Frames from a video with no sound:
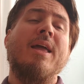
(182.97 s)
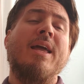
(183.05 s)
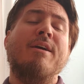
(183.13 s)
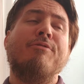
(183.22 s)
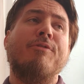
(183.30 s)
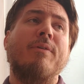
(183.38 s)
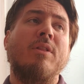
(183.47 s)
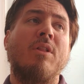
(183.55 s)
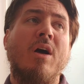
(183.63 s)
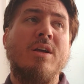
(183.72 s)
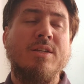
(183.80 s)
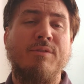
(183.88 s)
if
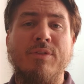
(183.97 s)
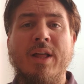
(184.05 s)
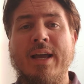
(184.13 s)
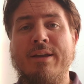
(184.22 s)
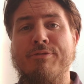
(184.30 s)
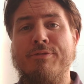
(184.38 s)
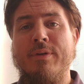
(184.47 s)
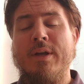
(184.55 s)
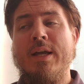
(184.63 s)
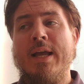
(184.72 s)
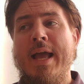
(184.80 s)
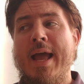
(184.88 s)
loss of life
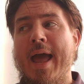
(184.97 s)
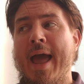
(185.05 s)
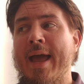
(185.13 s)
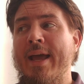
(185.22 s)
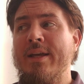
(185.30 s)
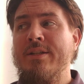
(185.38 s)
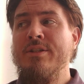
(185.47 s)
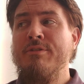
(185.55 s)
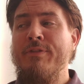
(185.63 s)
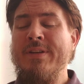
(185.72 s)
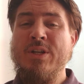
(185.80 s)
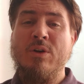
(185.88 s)
and
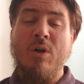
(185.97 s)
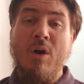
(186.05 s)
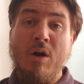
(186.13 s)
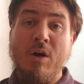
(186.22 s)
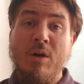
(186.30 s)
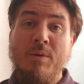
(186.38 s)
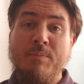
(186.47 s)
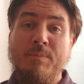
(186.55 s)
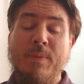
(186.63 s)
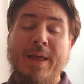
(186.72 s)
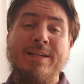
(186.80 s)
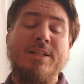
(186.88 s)
physical
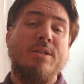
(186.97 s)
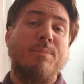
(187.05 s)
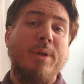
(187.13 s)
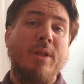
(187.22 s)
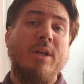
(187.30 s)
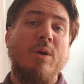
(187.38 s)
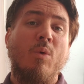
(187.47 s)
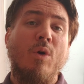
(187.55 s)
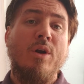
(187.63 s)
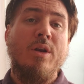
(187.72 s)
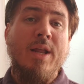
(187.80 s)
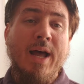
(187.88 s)
harm and disability
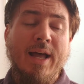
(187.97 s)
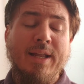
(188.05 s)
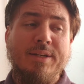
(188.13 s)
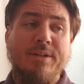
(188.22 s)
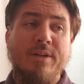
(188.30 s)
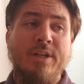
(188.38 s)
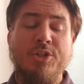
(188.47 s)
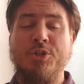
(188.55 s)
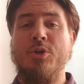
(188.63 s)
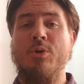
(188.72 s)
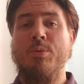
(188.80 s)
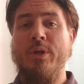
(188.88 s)
were not
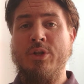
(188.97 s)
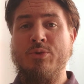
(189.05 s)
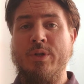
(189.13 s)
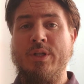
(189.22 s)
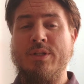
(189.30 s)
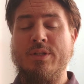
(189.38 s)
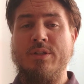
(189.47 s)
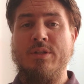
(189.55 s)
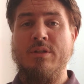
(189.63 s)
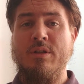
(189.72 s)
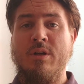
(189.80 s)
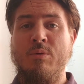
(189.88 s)
insurable interests
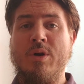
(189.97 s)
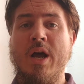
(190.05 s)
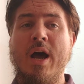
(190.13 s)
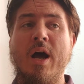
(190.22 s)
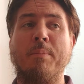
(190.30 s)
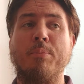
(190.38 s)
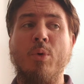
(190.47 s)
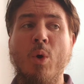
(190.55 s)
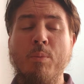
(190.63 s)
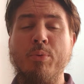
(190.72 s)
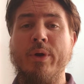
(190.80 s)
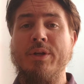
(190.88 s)
and were not
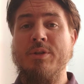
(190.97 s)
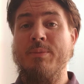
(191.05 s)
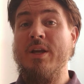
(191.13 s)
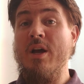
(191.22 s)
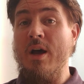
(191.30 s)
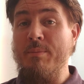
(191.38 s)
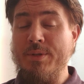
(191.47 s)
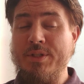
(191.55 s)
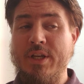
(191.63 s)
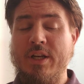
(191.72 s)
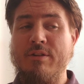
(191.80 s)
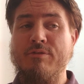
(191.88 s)
appropriate to be
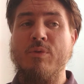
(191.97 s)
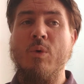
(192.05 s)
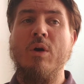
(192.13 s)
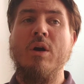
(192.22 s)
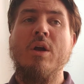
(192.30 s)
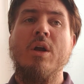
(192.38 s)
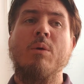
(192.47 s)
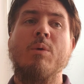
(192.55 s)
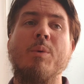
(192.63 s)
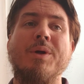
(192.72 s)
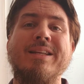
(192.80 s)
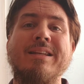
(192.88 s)
compensated for,
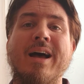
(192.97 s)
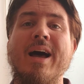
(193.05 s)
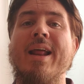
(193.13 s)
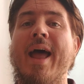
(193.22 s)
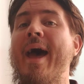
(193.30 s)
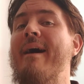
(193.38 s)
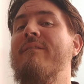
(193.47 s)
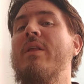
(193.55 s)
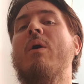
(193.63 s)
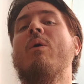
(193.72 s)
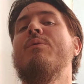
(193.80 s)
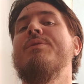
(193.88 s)
we would not have
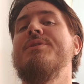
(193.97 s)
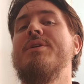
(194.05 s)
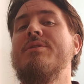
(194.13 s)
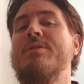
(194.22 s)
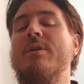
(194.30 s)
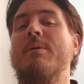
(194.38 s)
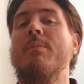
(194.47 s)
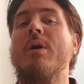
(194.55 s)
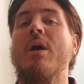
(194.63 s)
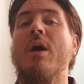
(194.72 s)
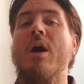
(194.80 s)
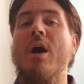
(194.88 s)
the whole system
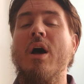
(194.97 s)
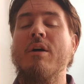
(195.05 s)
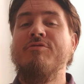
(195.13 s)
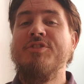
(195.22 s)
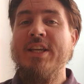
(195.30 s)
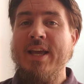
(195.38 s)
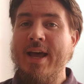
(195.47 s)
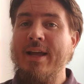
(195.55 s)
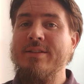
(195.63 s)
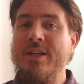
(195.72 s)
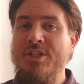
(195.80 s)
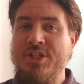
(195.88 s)
of
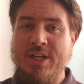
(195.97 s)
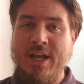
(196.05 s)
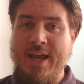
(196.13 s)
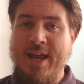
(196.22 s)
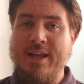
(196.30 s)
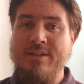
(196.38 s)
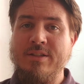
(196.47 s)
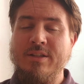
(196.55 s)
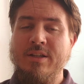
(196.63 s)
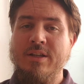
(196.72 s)
diyat and jinayat